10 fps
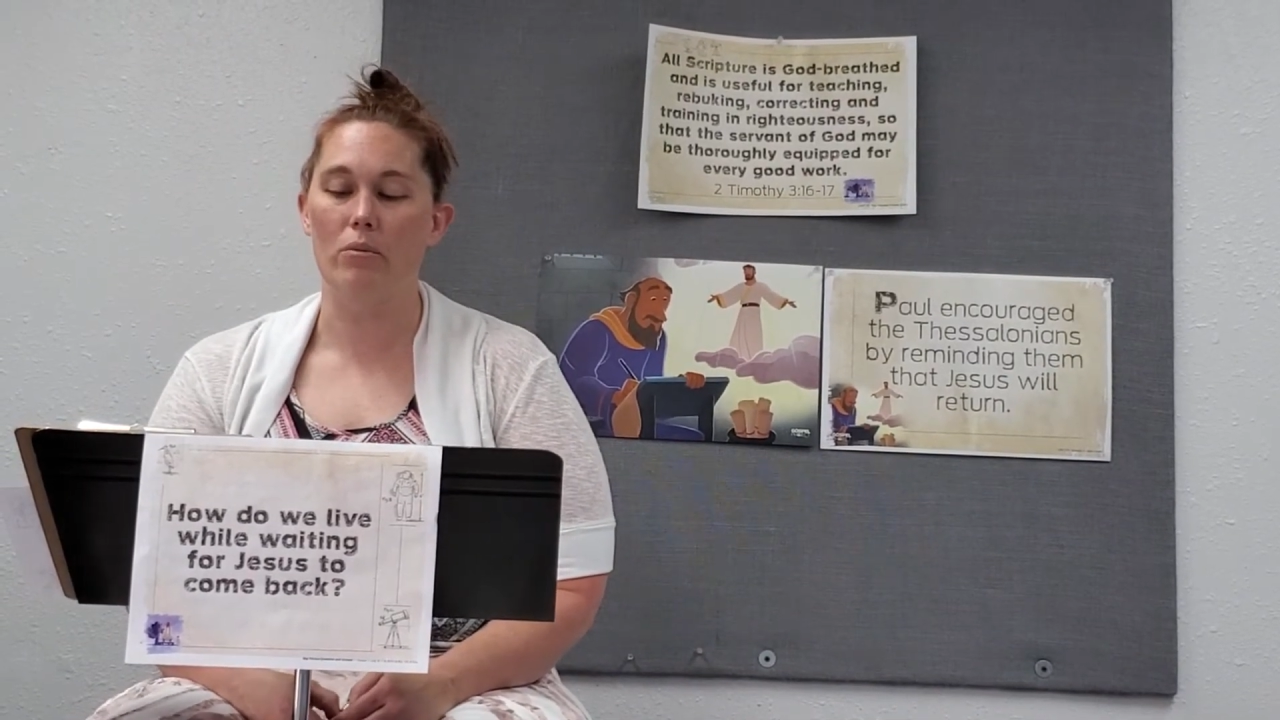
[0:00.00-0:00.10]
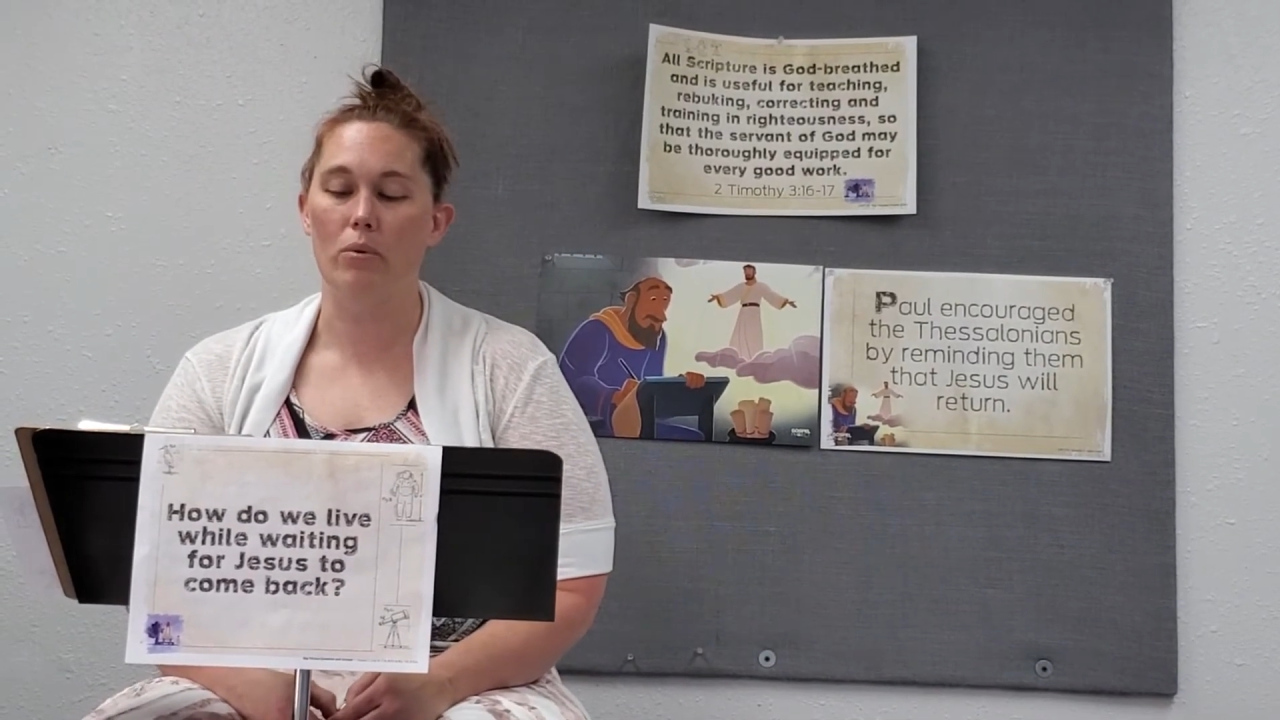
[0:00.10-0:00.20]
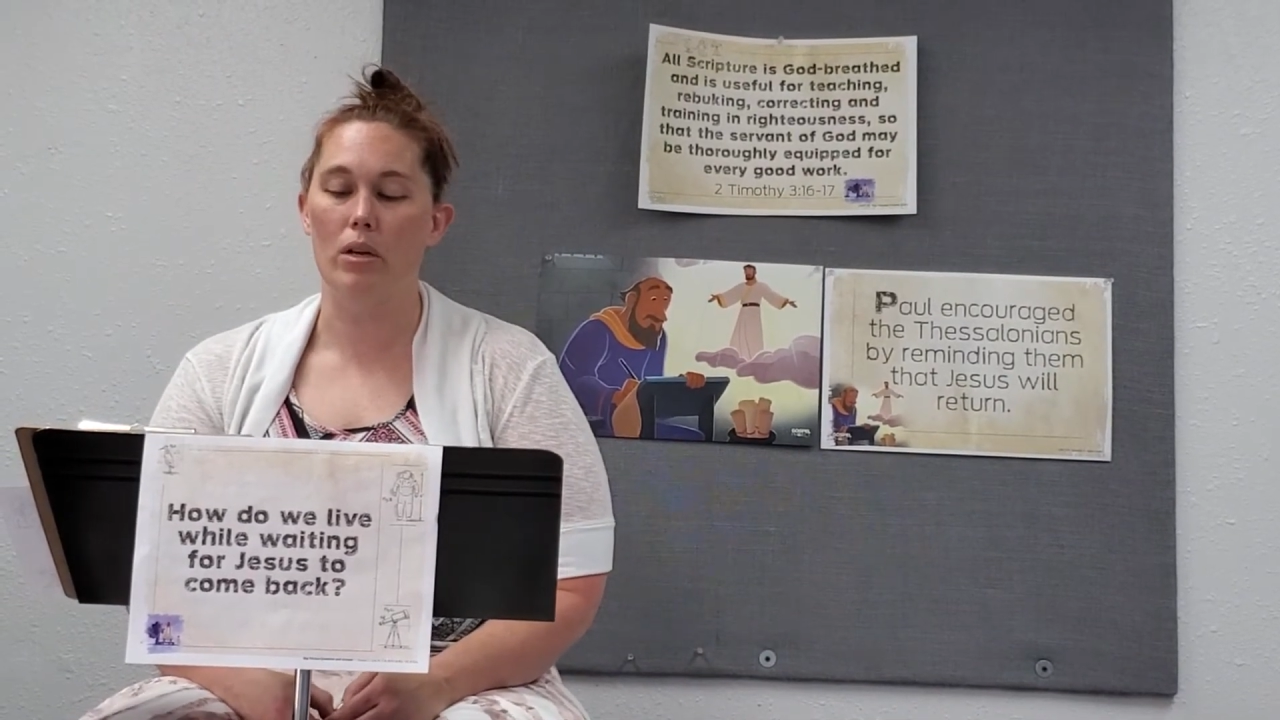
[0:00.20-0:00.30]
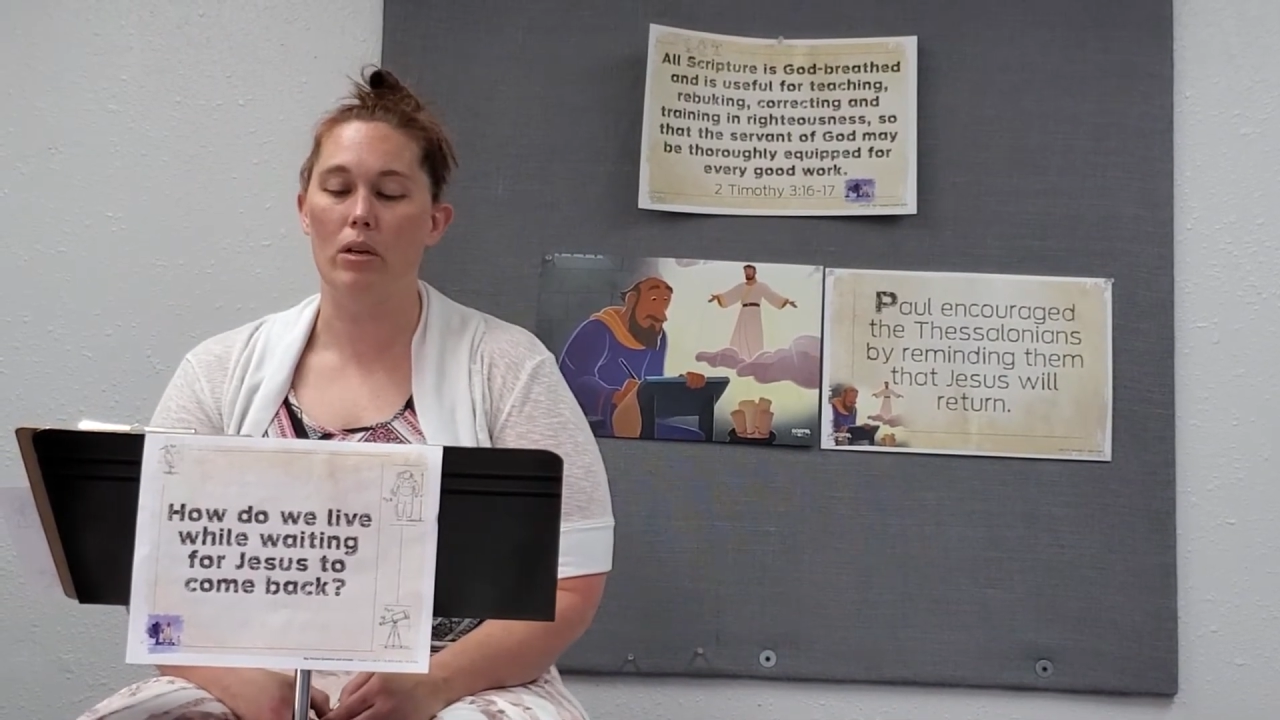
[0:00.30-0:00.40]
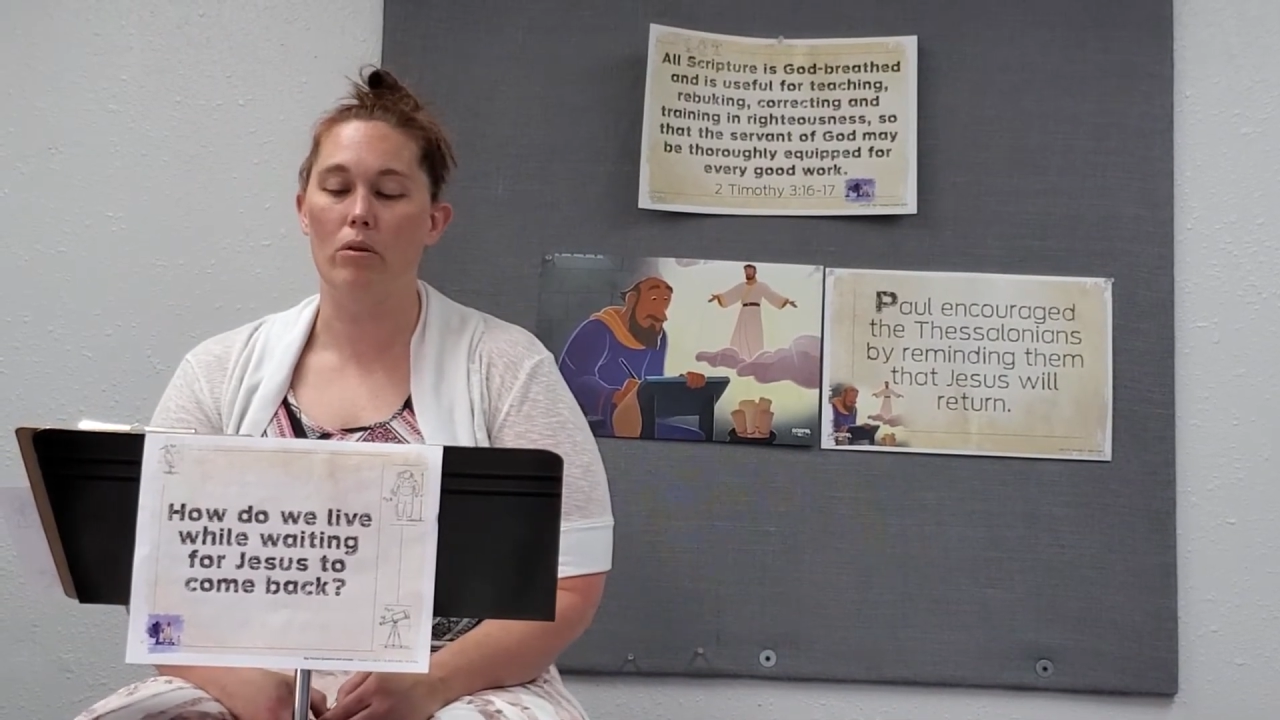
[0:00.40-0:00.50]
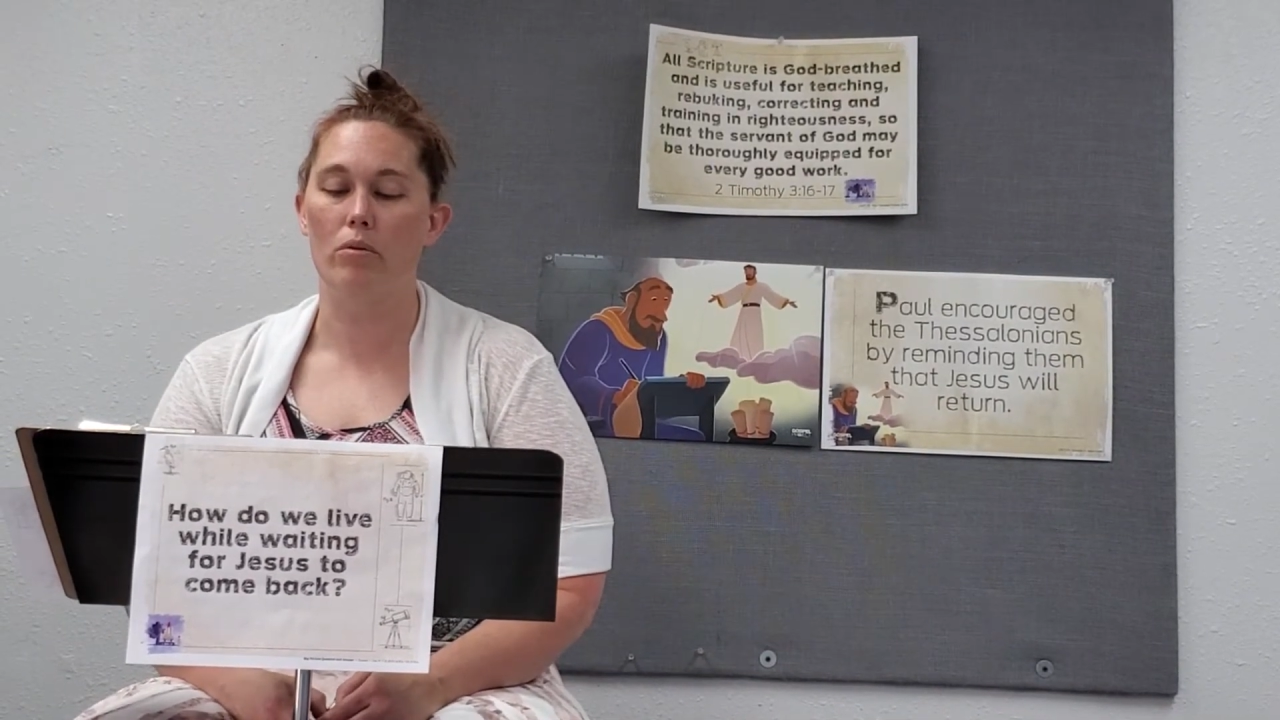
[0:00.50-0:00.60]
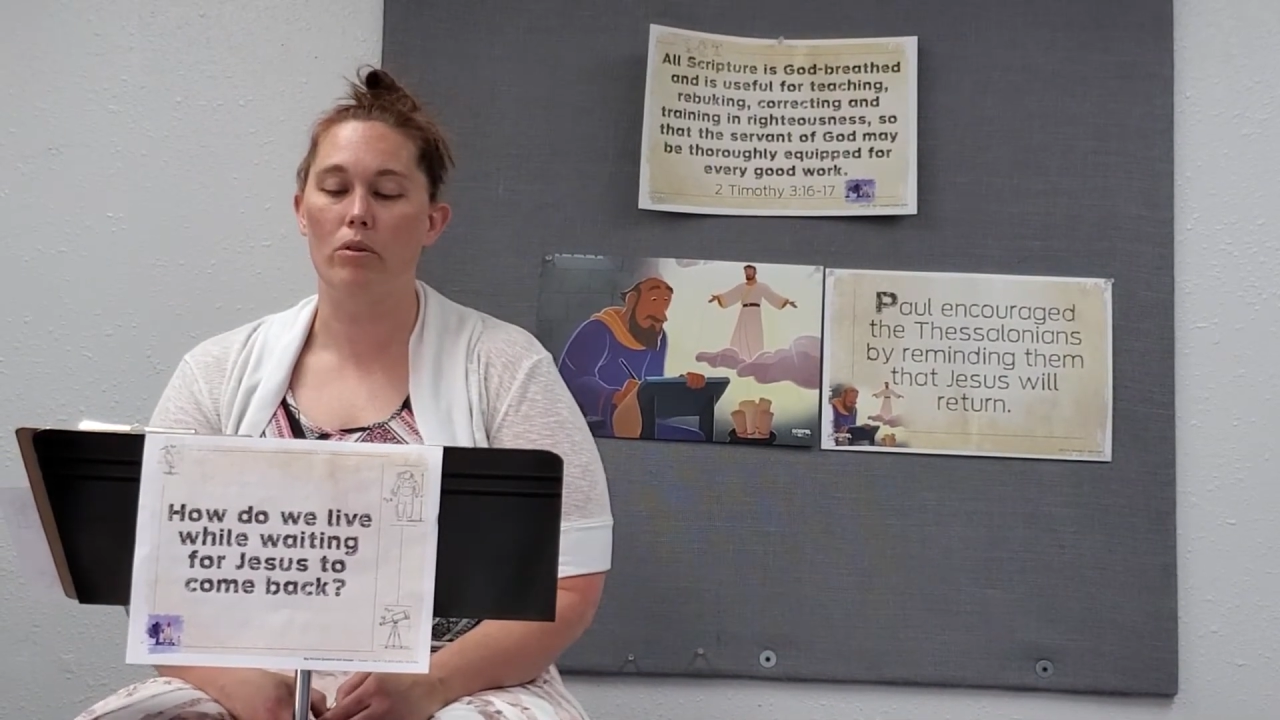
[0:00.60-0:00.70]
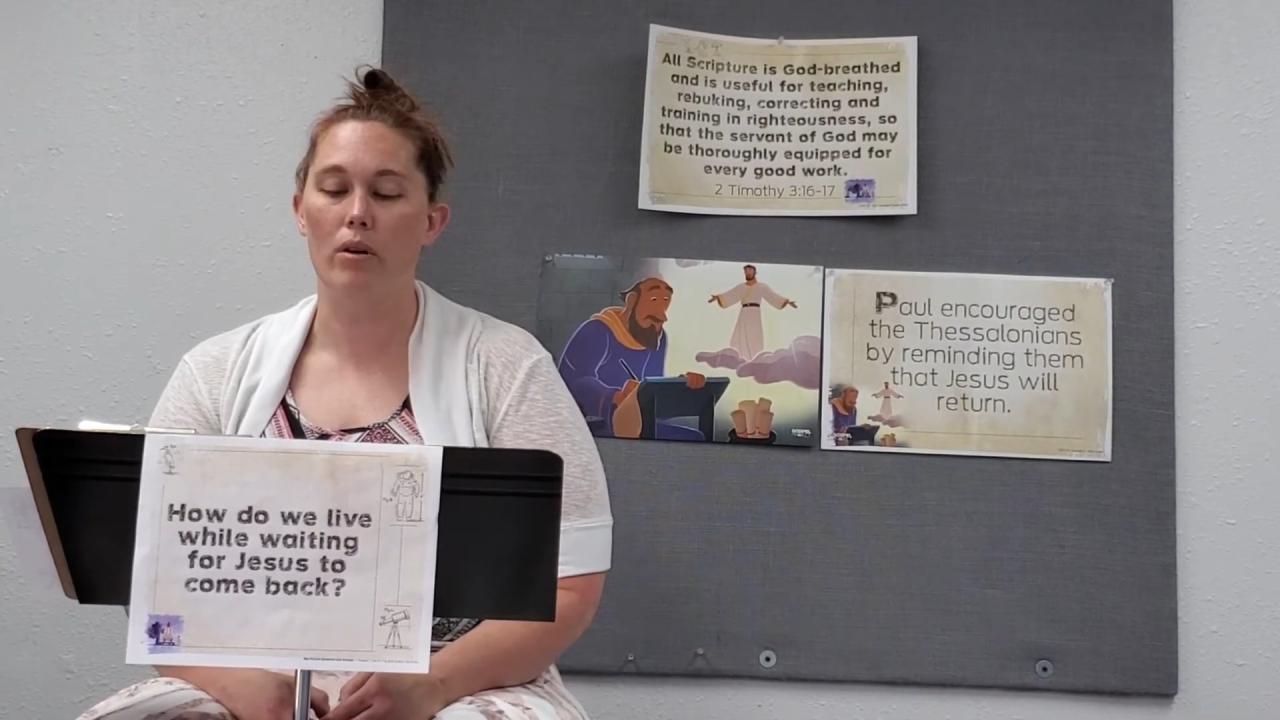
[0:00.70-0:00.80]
when you do